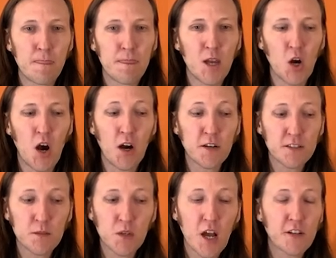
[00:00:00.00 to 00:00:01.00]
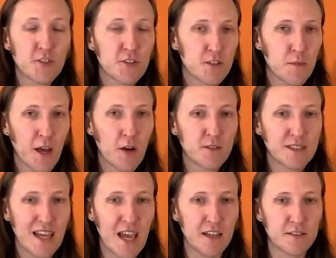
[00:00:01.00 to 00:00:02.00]
There are some gotchas about
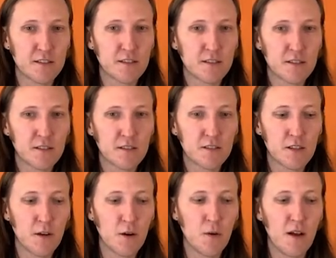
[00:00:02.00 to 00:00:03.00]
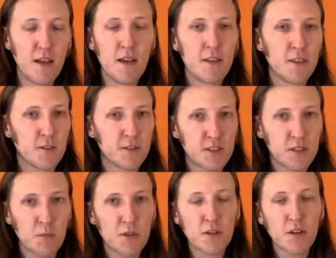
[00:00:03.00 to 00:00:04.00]
tests. So there's
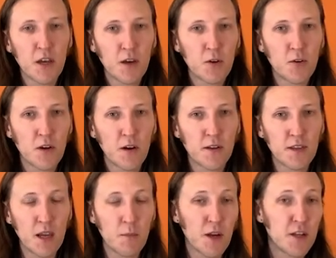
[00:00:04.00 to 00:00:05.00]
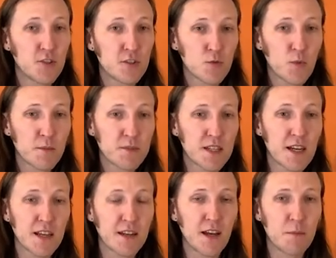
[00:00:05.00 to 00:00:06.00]
similar code on the Ember Engines
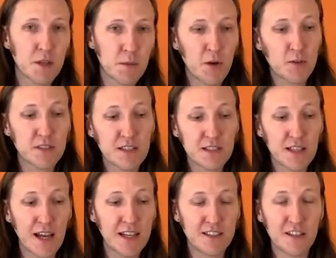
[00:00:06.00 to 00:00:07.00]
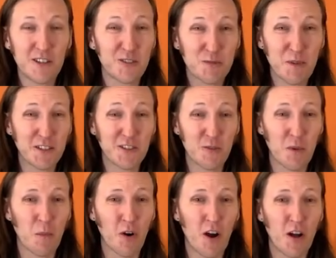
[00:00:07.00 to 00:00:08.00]
website. I'm going to post these slides. I don't expect you to
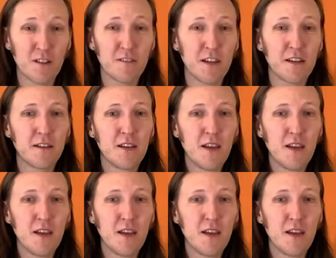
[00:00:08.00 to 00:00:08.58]
remember all of it.